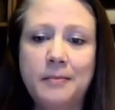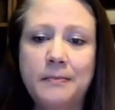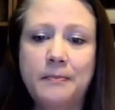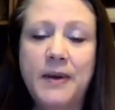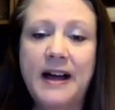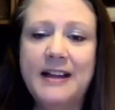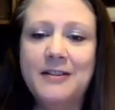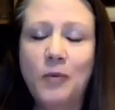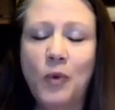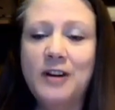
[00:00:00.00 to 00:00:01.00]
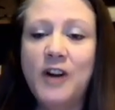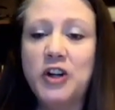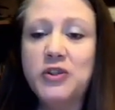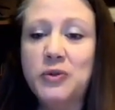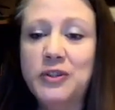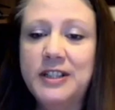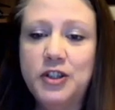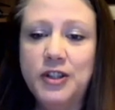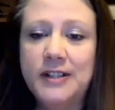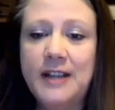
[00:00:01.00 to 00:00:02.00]
but one of our school
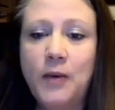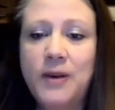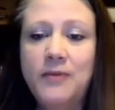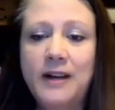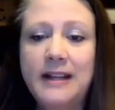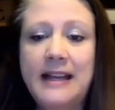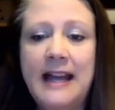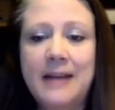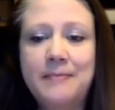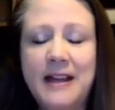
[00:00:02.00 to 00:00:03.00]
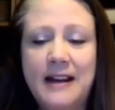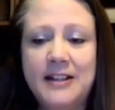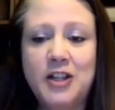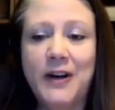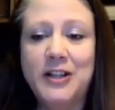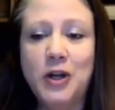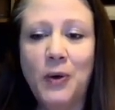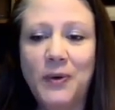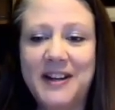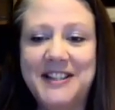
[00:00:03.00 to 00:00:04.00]
districts that we run camp in has already
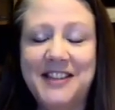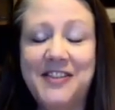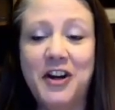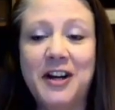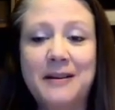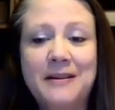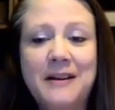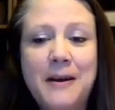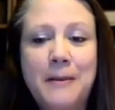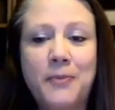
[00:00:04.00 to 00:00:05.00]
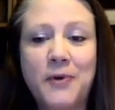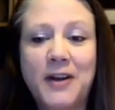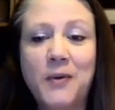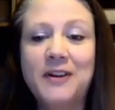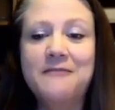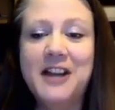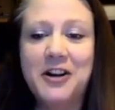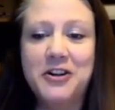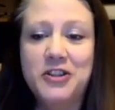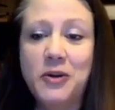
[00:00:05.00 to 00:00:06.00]
told us that they're going to bring one of
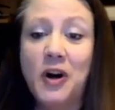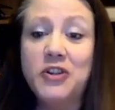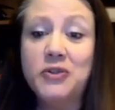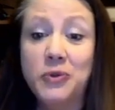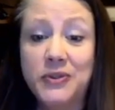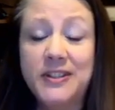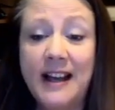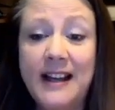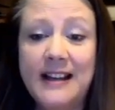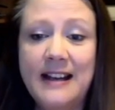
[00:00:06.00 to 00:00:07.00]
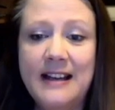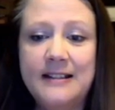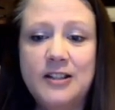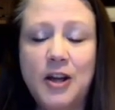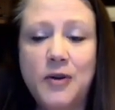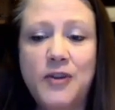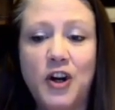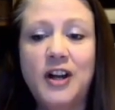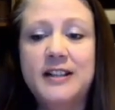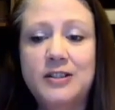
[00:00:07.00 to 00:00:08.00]
theirs to our school site. And so their
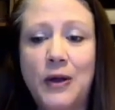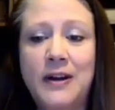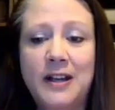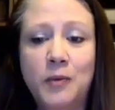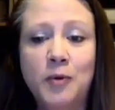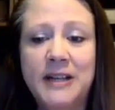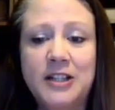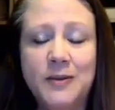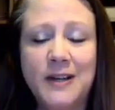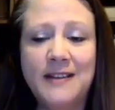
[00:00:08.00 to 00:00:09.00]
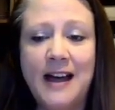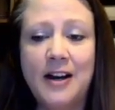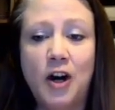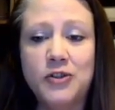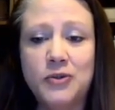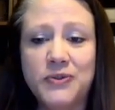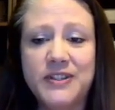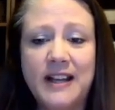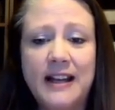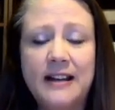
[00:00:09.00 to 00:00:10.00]
custodian will be doing that at our school
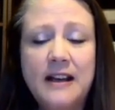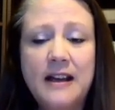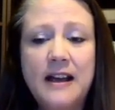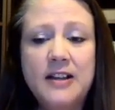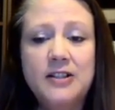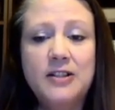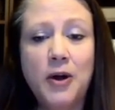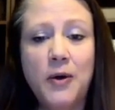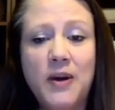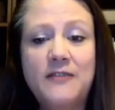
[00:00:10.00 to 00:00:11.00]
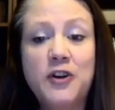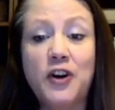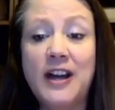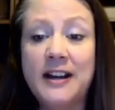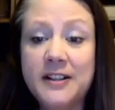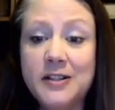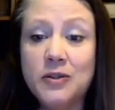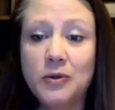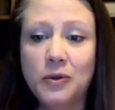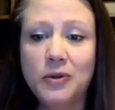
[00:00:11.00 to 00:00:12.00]
site. So if you're in a
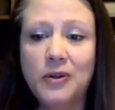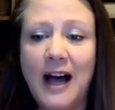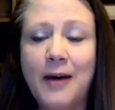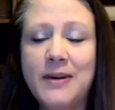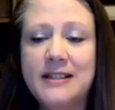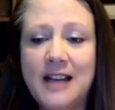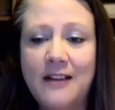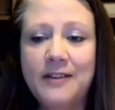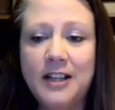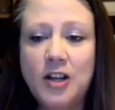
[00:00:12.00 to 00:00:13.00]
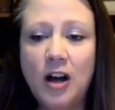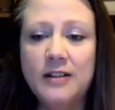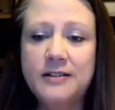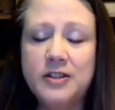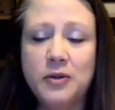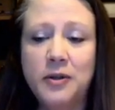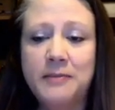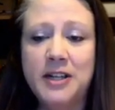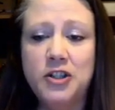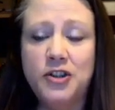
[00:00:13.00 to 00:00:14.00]
school, I would definitely talk to the school
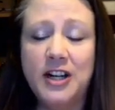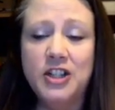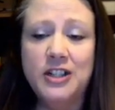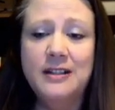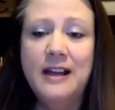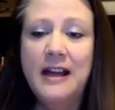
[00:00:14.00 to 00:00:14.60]
administration.